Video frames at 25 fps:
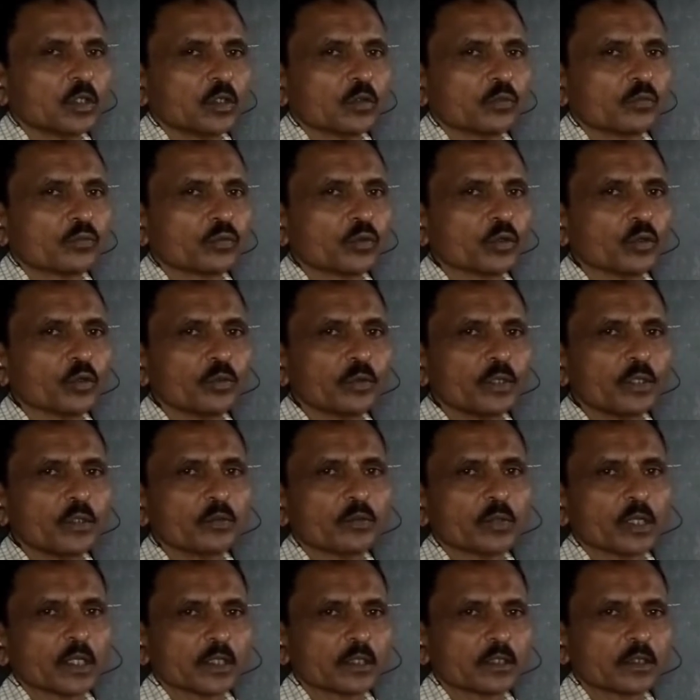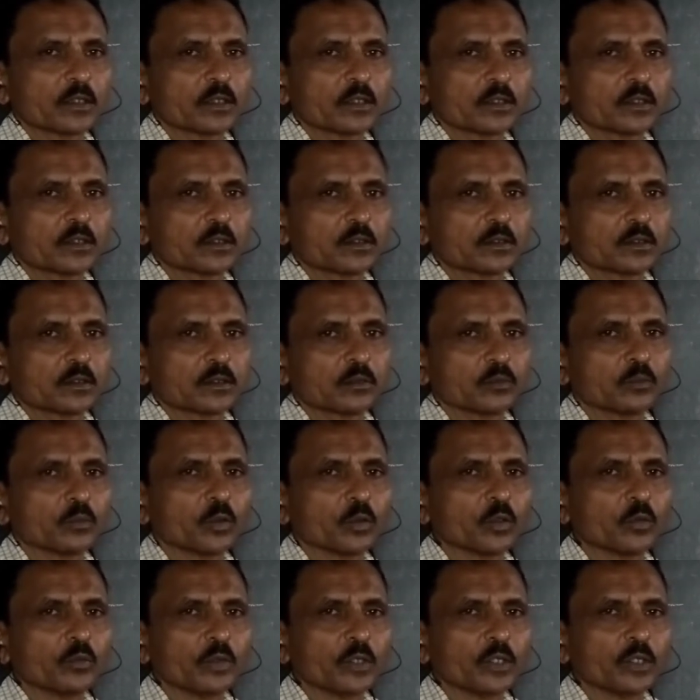Flowing water,
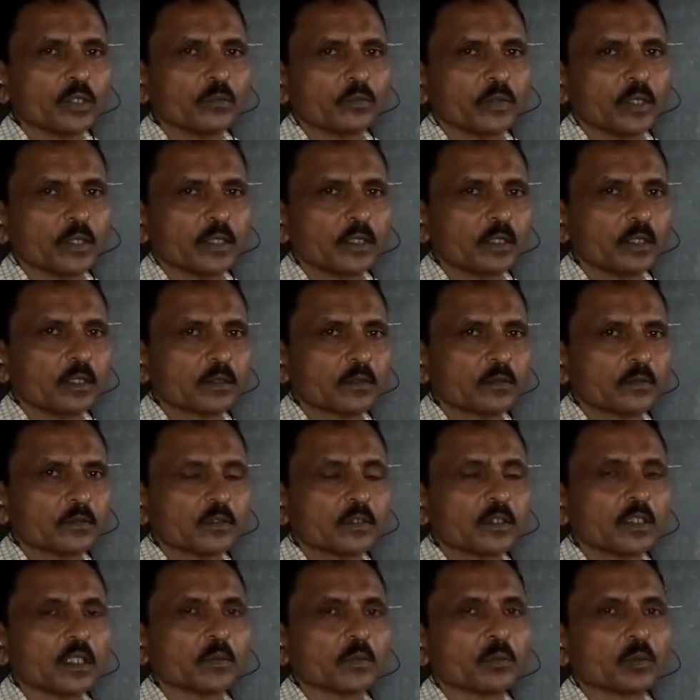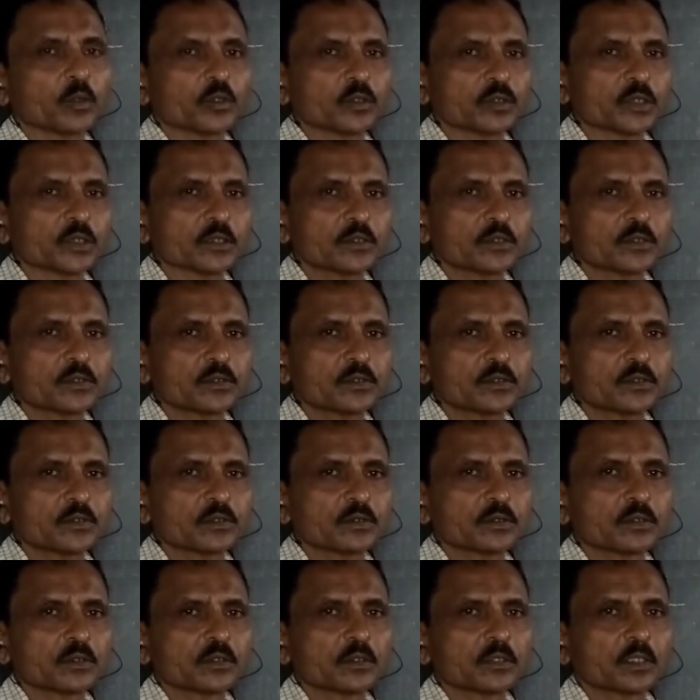blowing wind, they possess
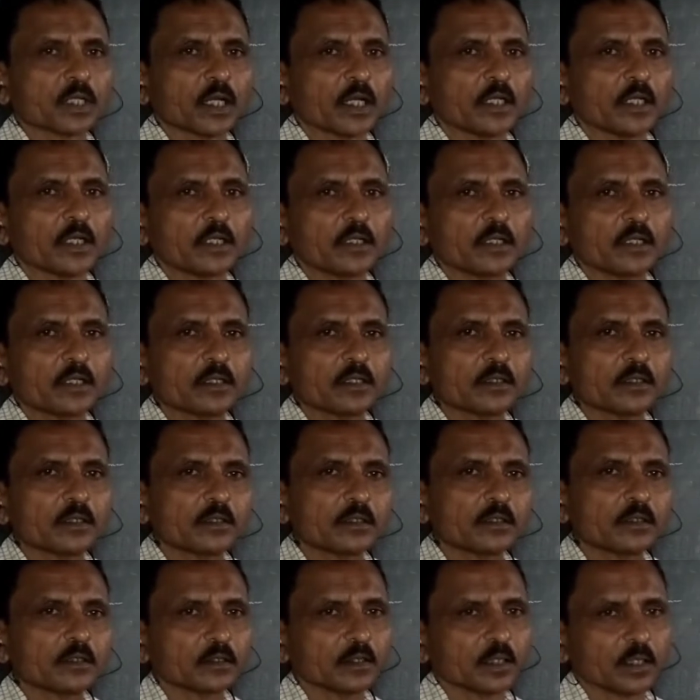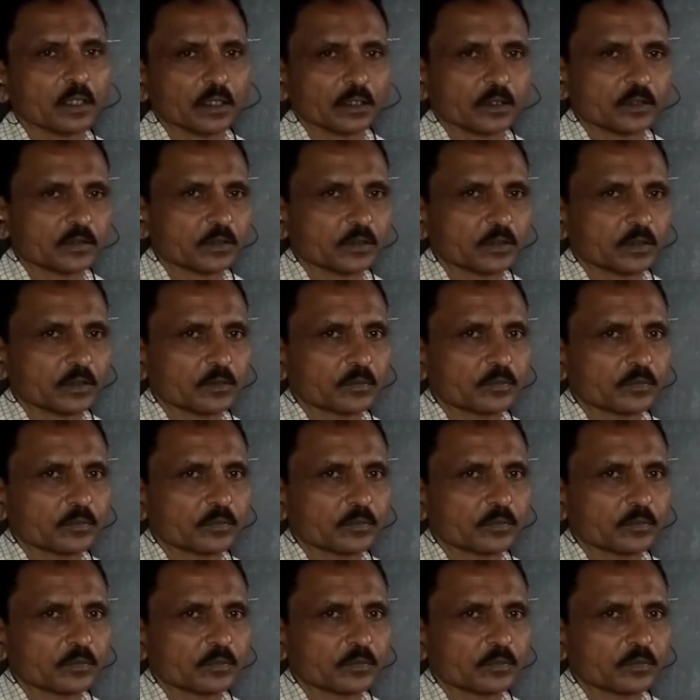kinetic energy.